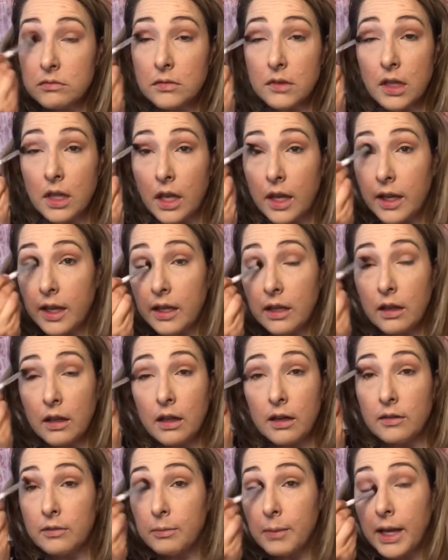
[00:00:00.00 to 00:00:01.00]
I get a
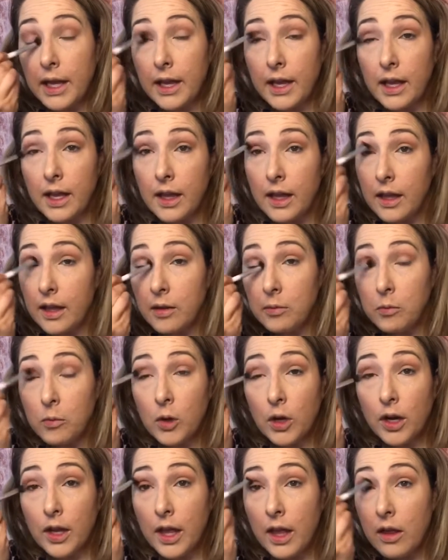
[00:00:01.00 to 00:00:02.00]
lot of my
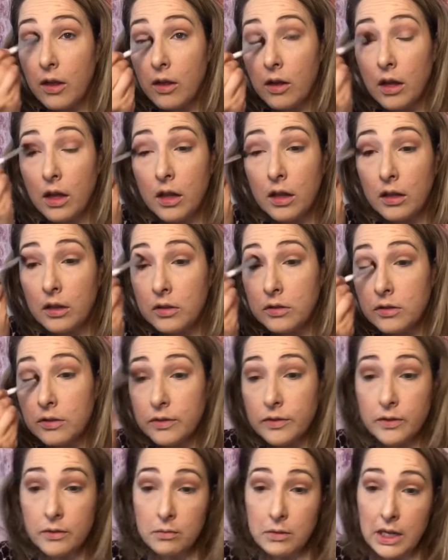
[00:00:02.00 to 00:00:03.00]
workout clothes
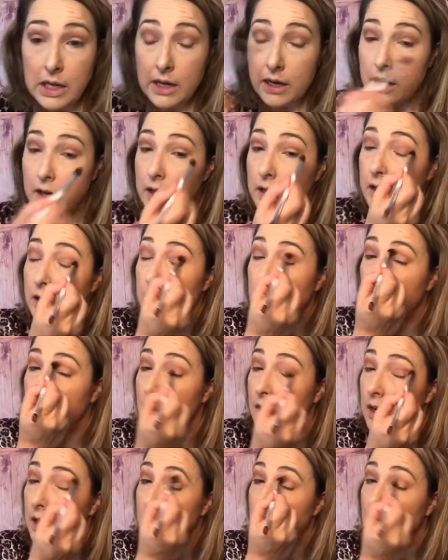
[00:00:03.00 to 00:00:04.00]
from there.
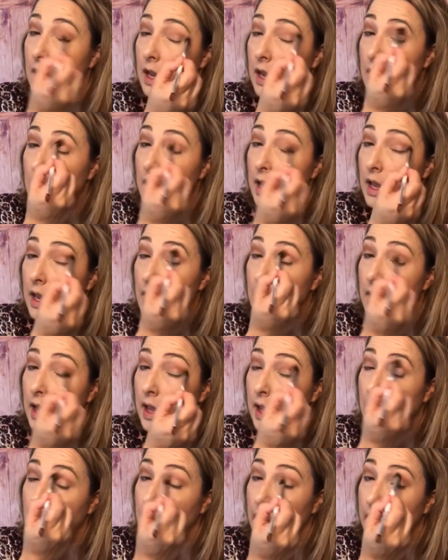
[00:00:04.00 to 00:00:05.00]

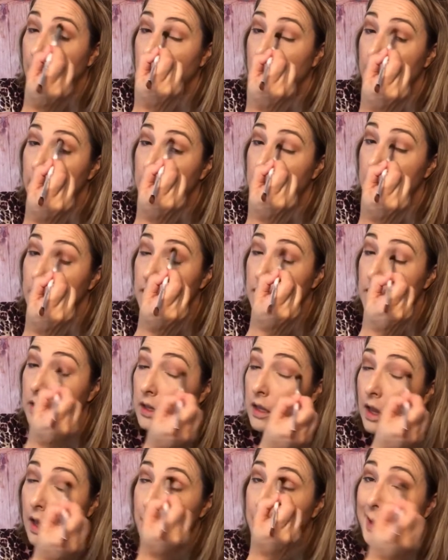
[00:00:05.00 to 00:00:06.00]

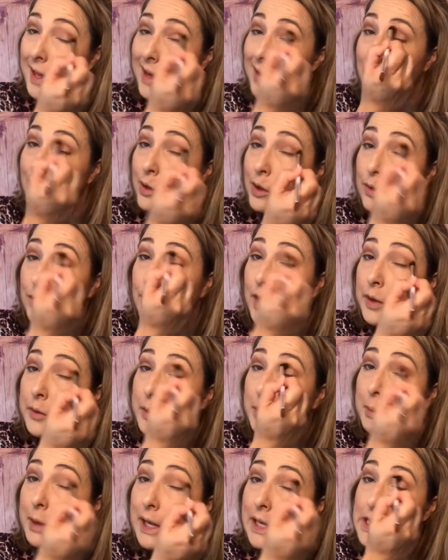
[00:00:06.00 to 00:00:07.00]
And I mean, I don't know if I
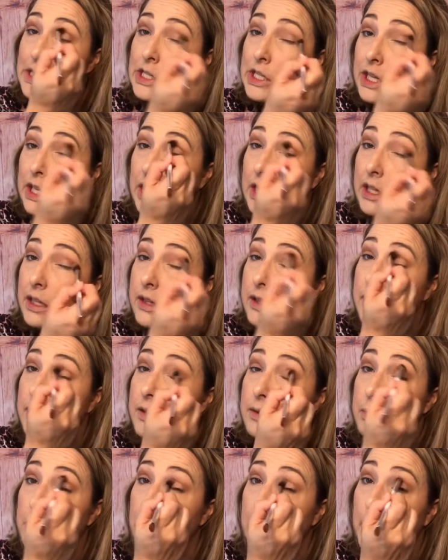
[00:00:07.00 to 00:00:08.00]
would buy
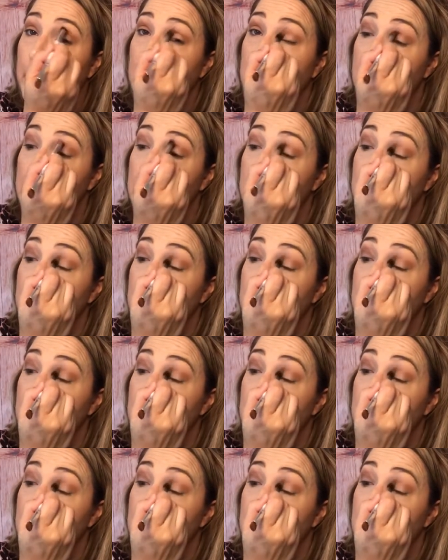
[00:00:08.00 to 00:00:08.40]
jeans, but